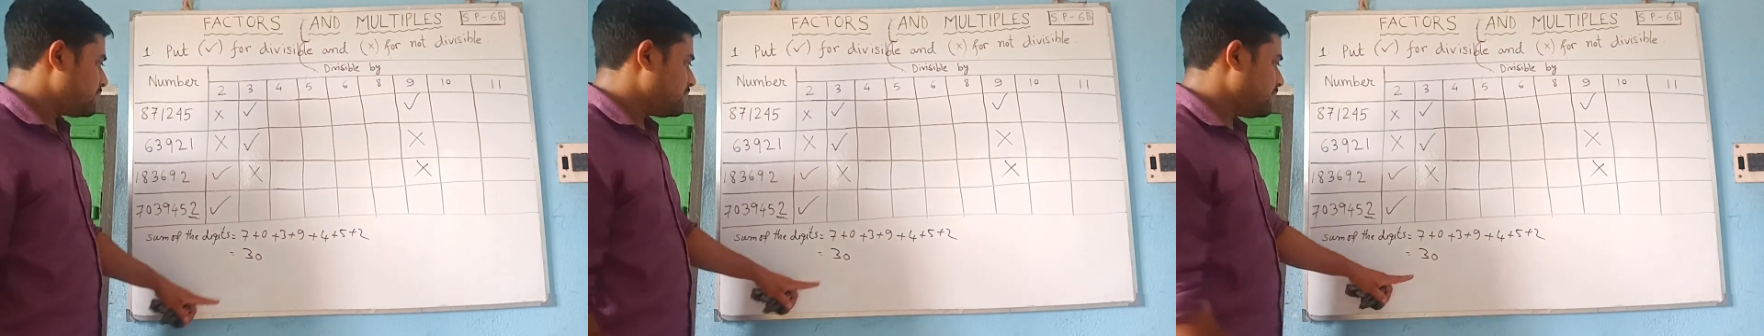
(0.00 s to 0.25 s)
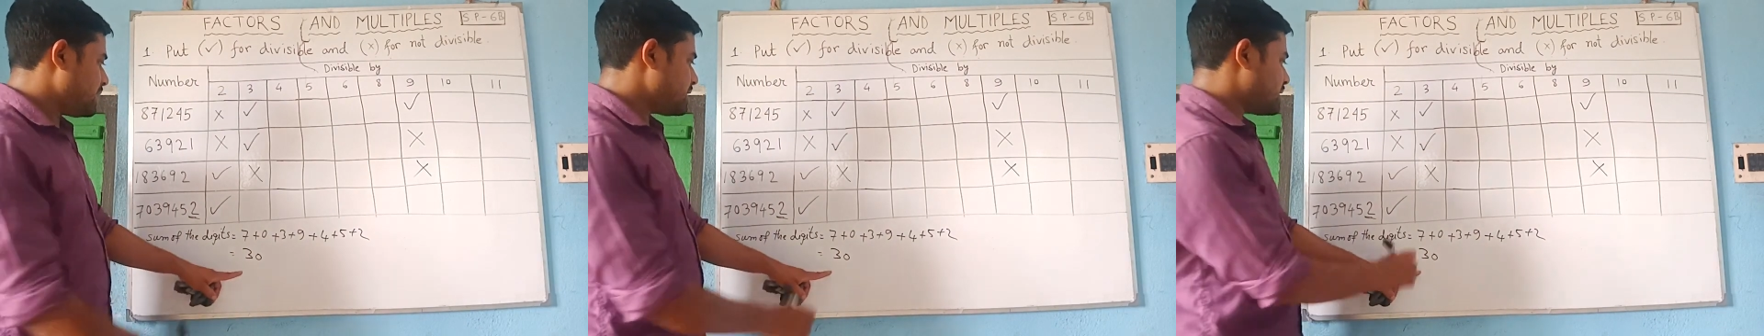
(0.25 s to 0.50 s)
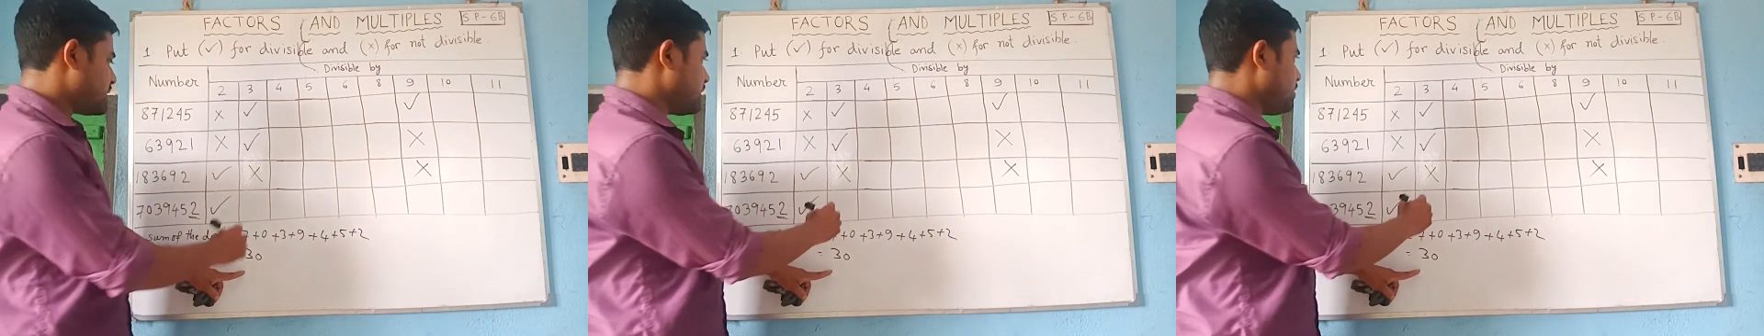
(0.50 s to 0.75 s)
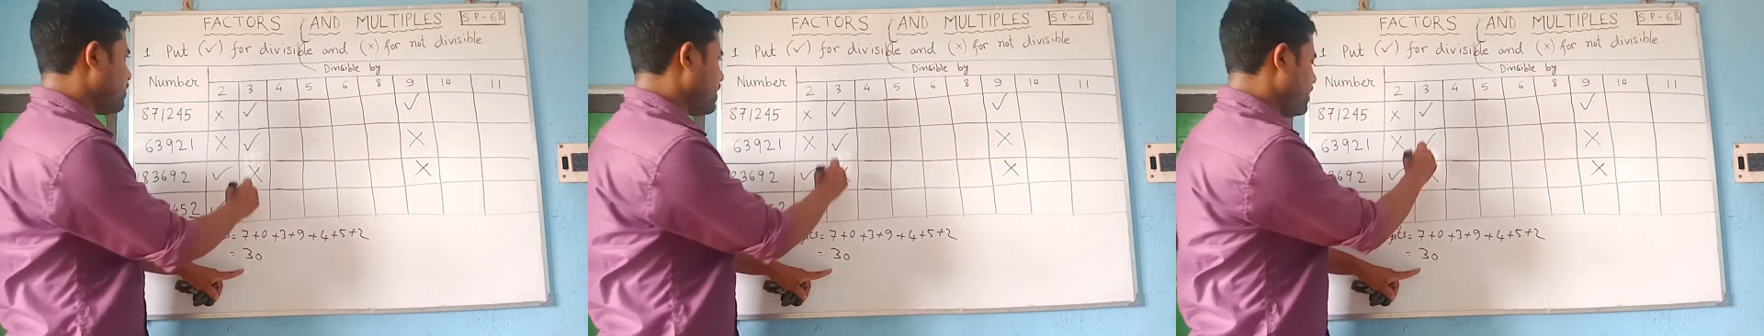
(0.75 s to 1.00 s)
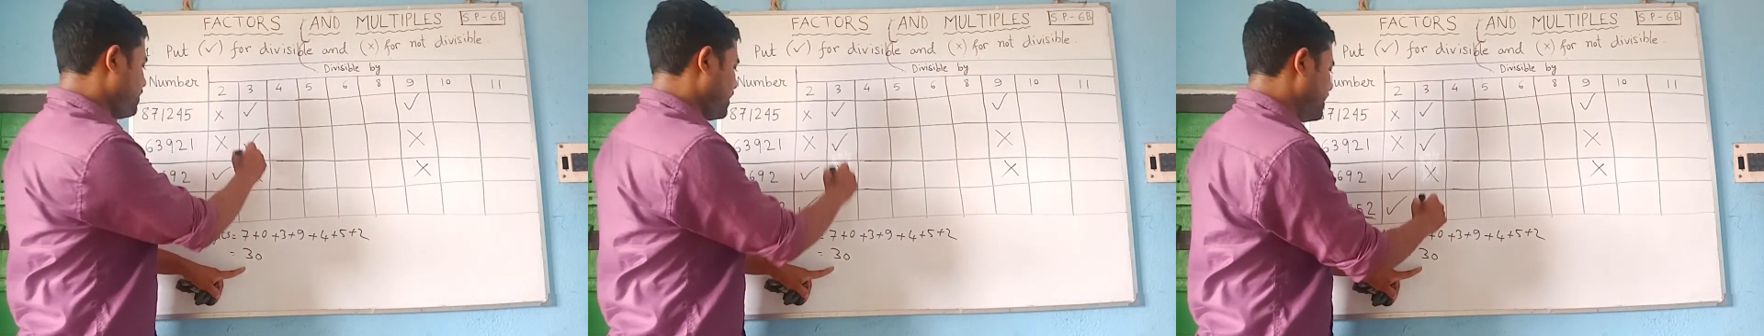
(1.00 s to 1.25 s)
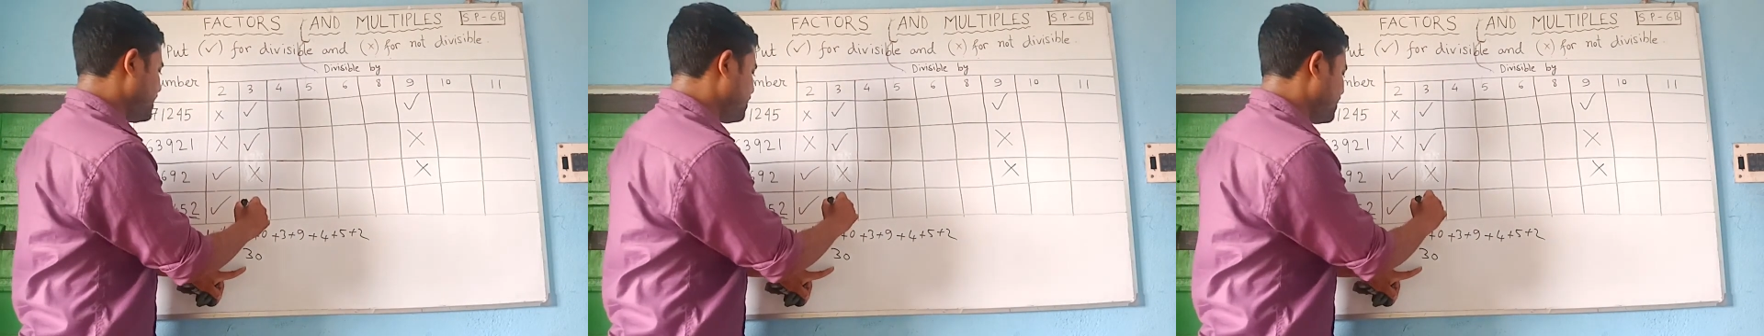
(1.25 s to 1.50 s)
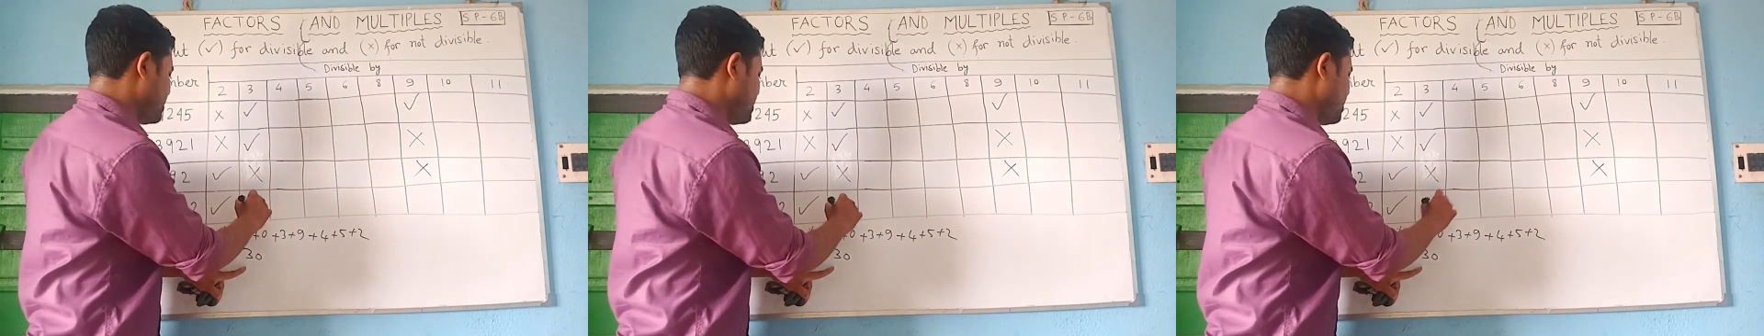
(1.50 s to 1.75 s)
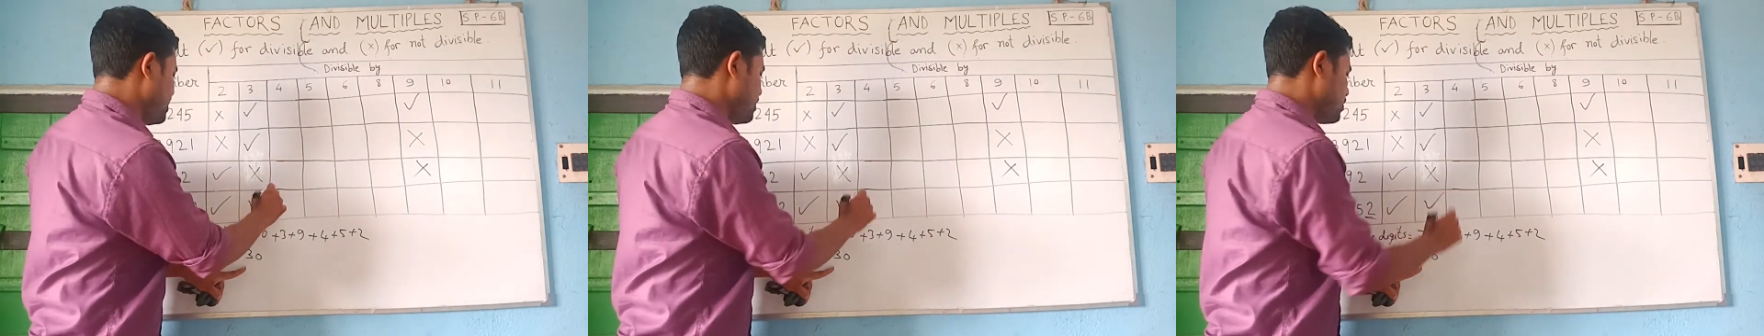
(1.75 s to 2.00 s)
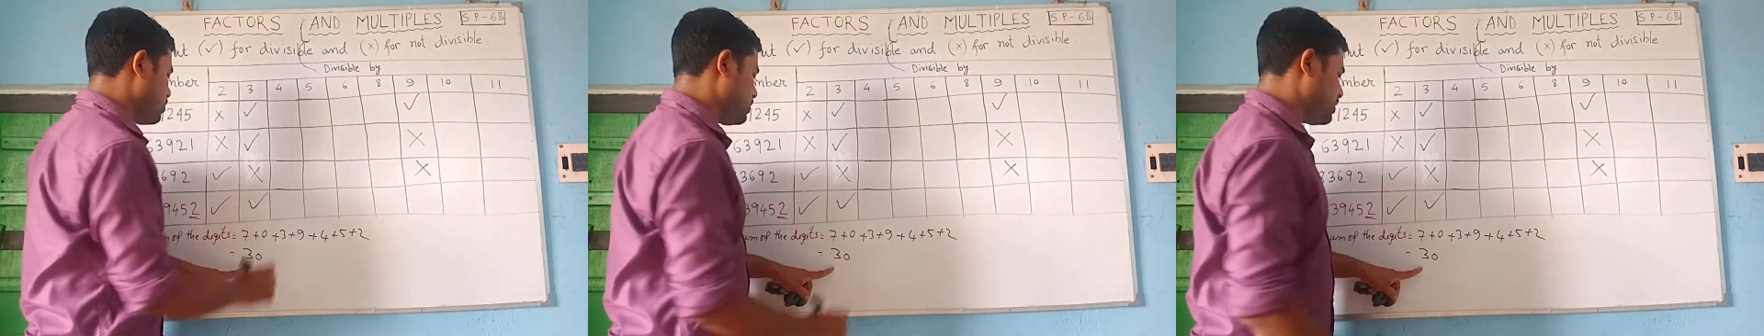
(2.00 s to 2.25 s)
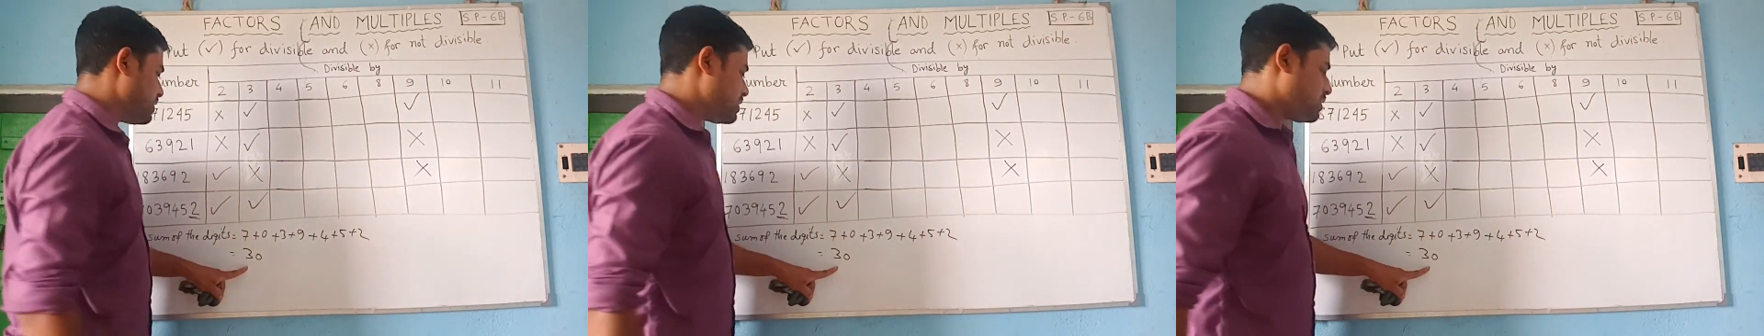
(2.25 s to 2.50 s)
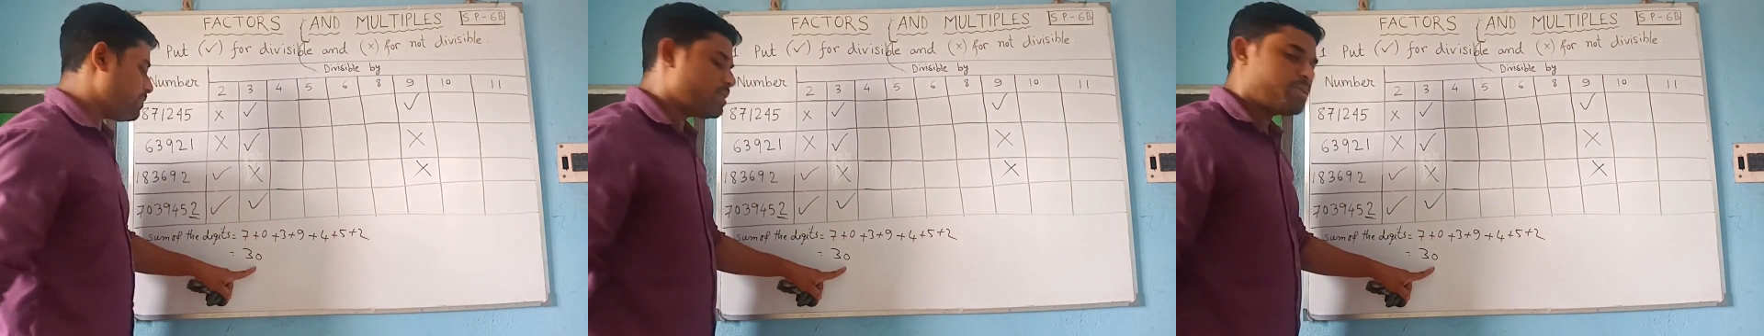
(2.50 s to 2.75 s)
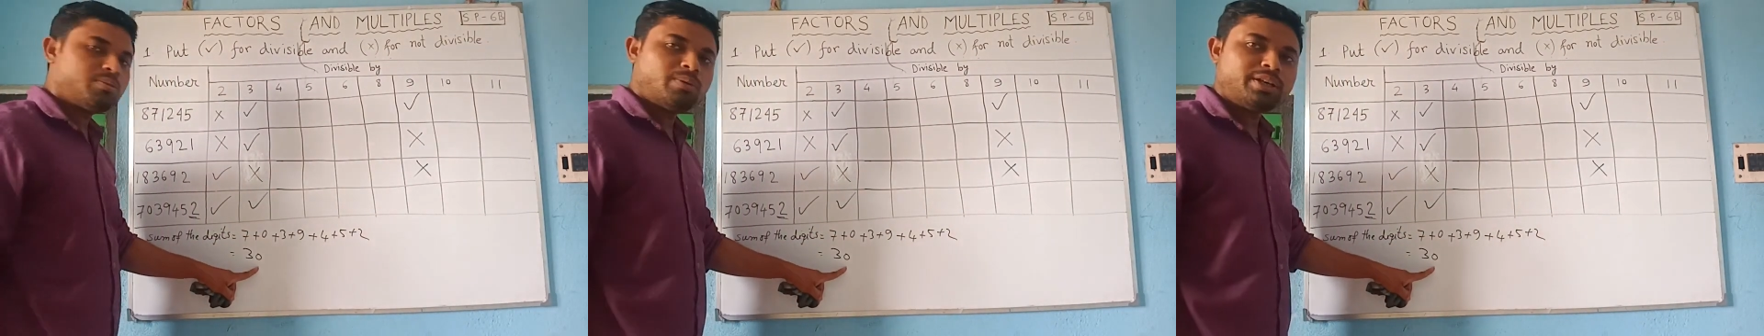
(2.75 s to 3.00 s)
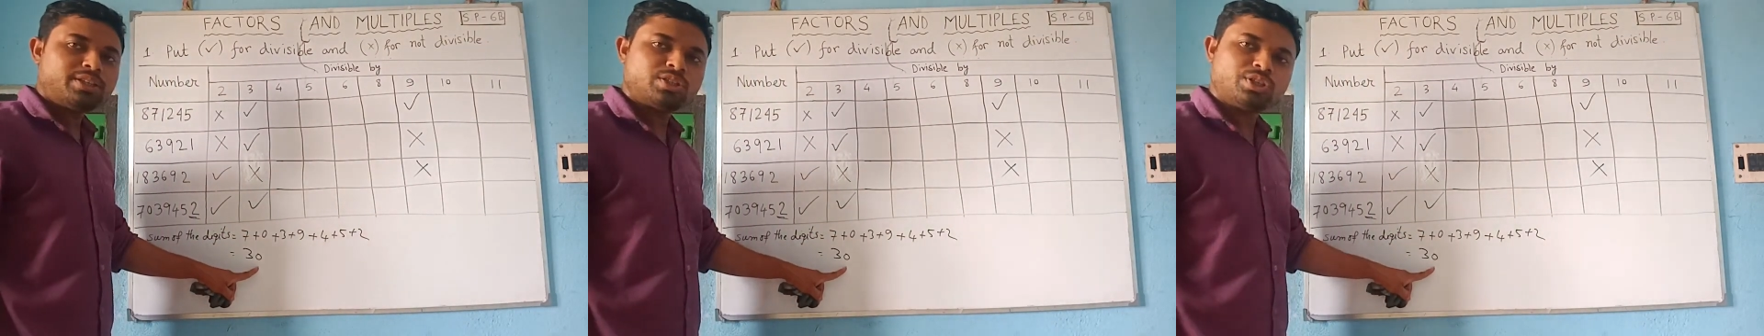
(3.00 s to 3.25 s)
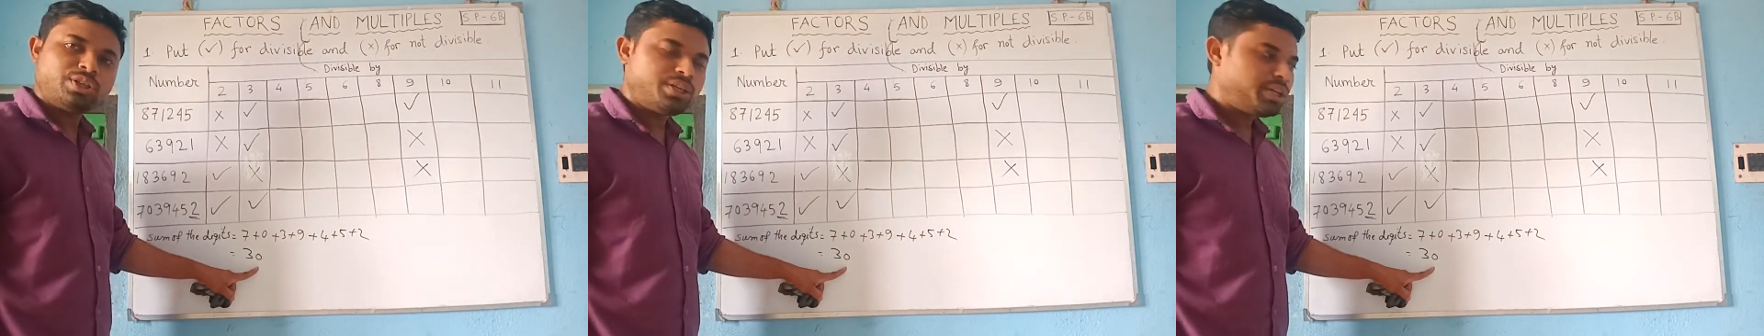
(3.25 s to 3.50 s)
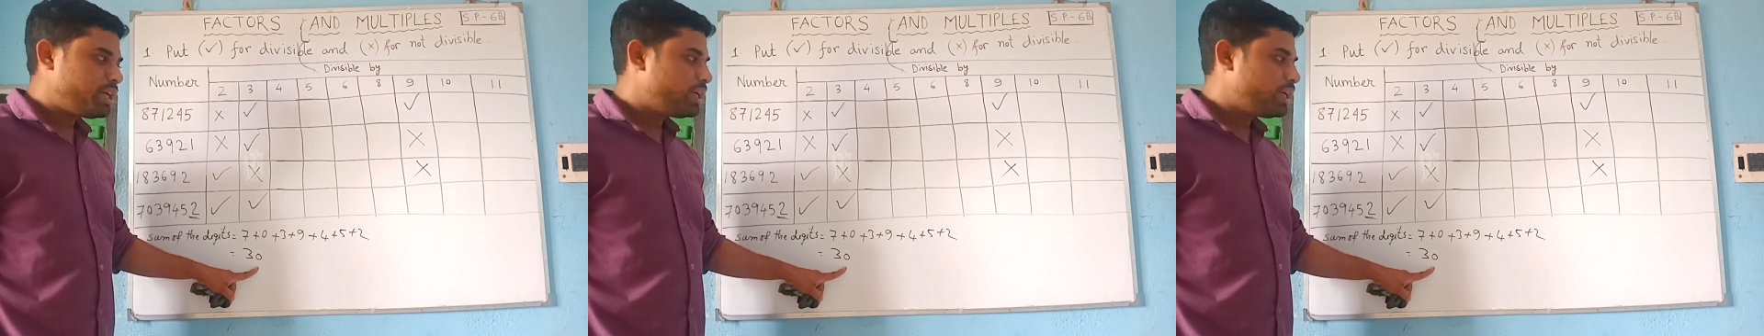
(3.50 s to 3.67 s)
Yes, you can divide it by 3. So it is divisible by 3.